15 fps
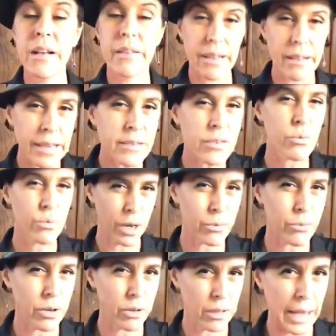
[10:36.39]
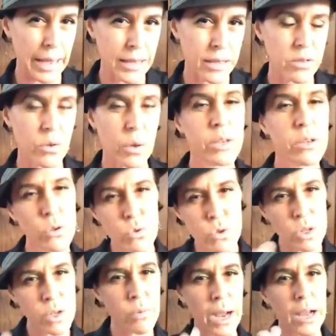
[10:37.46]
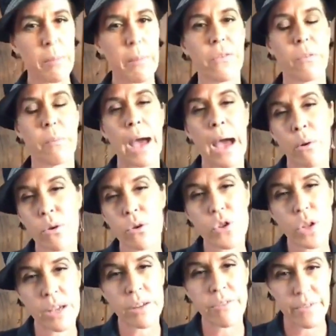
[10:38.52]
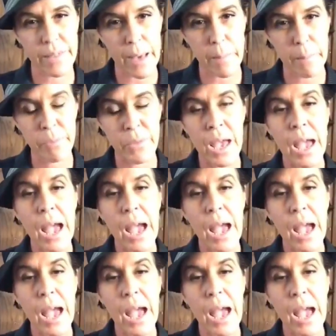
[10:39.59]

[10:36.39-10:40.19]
they like to run real light, so I usually recommend the power shake for them.